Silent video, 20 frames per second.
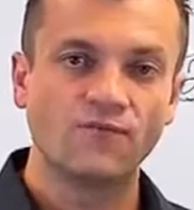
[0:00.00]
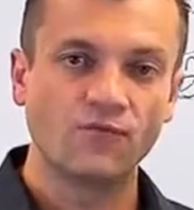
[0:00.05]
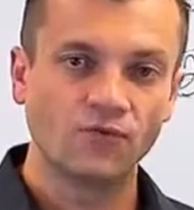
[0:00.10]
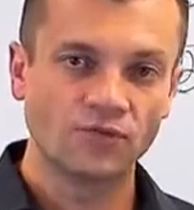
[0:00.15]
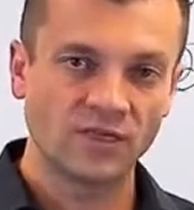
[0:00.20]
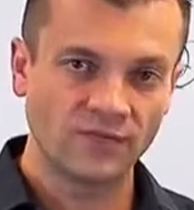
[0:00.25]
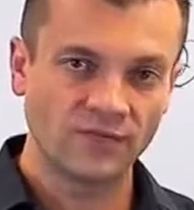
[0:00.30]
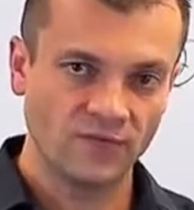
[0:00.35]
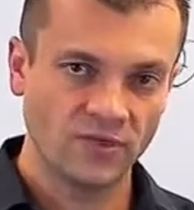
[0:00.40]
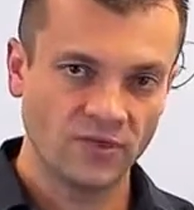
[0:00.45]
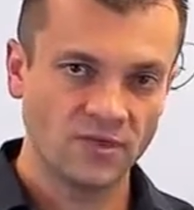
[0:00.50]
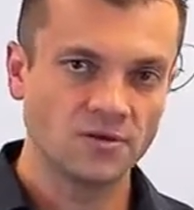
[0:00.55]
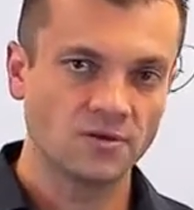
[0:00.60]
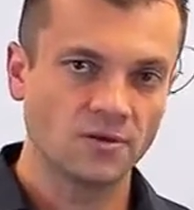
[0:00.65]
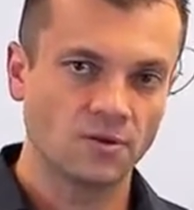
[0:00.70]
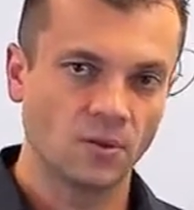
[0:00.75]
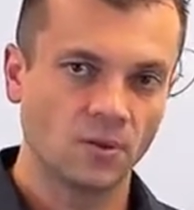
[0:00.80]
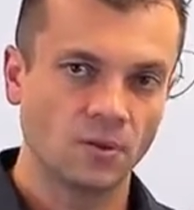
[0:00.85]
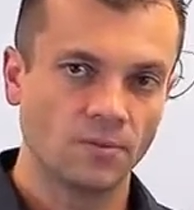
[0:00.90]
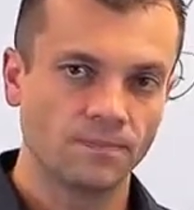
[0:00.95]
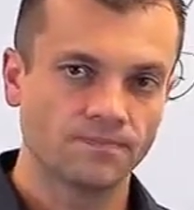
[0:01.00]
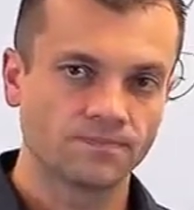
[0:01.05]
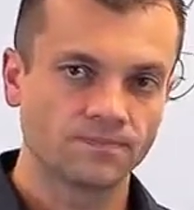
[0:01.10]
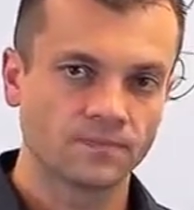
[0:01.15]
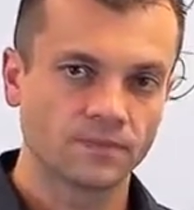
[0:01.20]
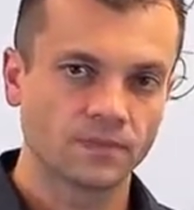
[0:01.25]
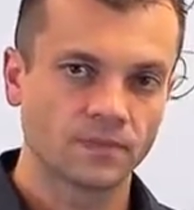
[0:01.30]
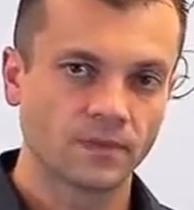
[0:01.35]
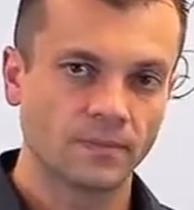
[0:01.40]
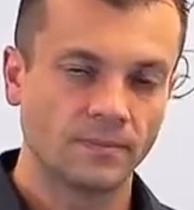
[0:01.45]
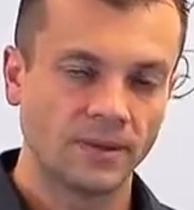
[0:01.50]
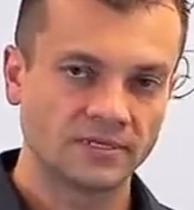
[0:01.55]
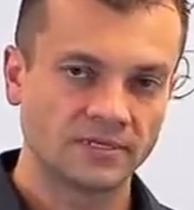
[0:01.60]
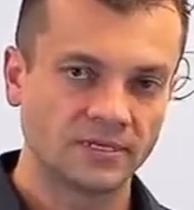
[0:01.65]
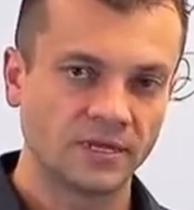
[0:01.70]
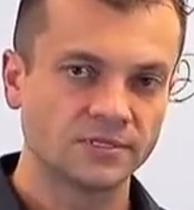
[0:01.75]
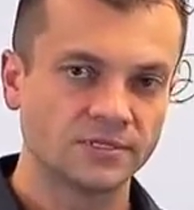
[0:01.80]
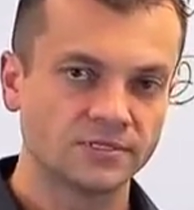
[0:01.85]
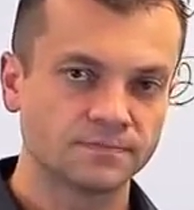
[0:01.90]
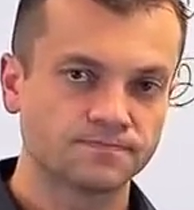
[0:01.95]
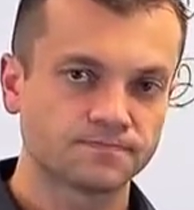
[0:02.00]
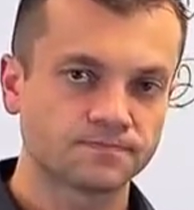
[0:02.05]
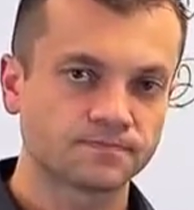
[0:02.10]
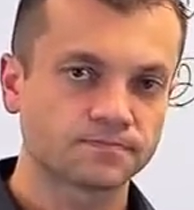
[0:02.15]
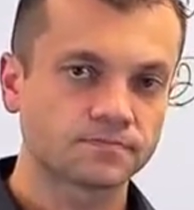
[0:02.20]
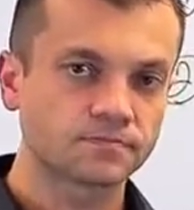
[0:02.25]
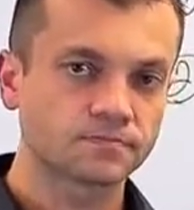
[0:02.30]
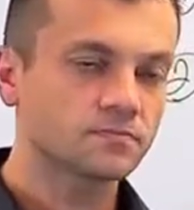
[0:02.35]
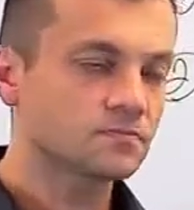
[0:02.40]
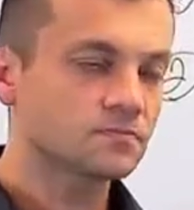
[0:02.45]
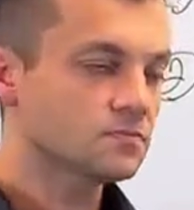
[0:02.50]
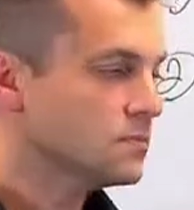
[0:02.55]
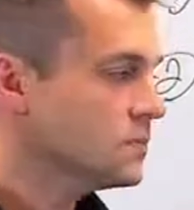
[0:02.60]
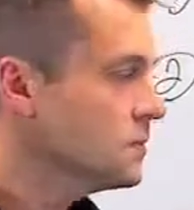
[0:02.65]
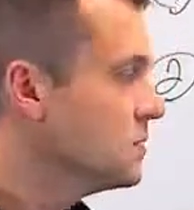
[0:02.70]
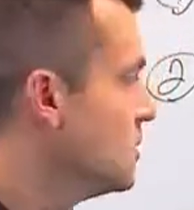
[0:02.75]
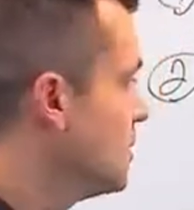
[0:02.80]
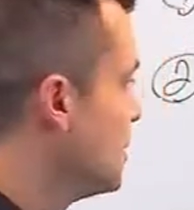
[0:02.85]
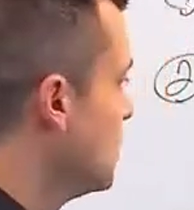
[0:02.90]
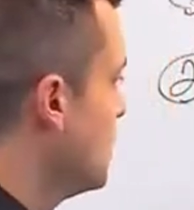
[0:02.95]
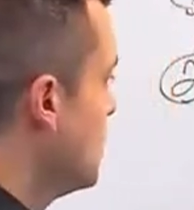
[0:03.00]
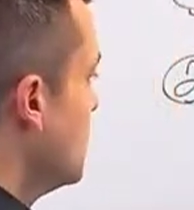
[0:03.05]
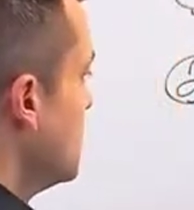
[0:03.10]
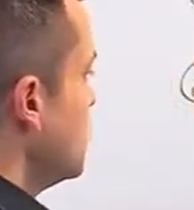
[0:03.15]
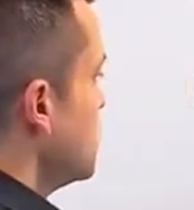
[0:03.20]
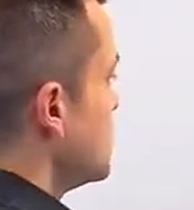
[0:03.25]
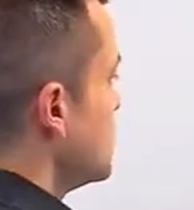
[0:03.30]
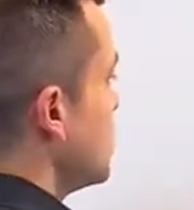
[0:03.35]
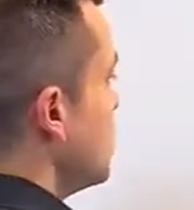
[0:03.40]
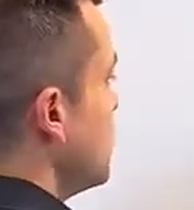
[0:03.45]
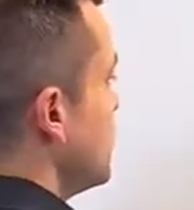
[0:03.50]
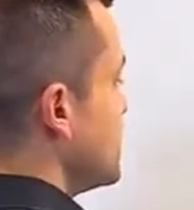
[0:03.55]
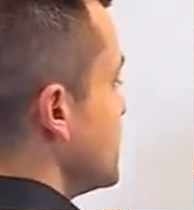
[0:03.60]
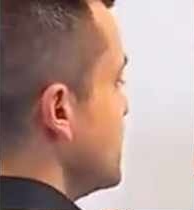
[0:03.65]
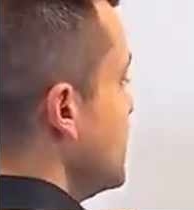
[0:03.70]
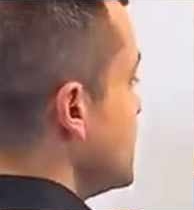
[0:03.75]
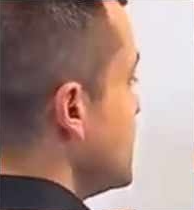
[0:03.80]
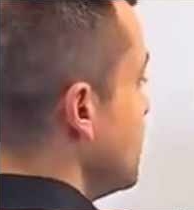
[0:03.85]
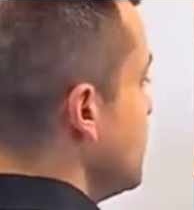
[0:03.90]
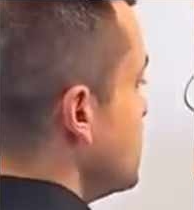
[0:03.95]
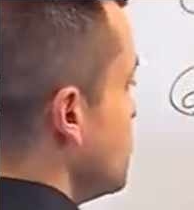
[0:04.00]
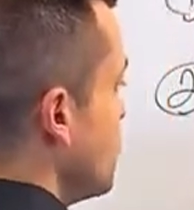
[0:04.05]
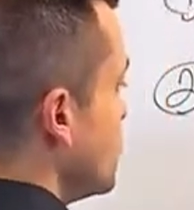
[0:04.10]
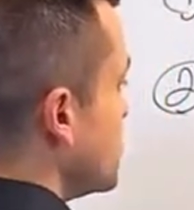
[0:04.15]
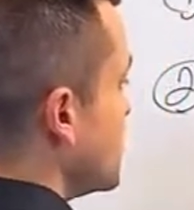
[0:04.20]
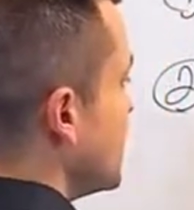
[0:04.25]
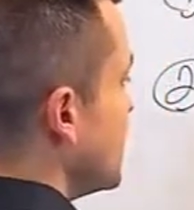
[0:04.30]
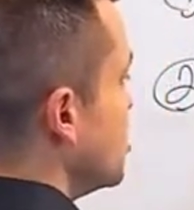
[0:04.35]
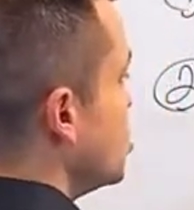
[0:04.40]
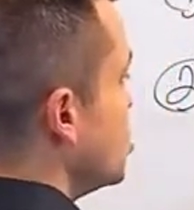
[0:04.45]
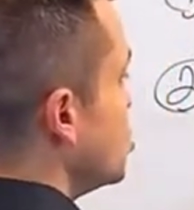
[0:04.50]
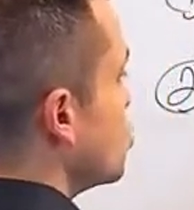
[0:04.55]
for that vehicle. Make sense? So the system is what's going to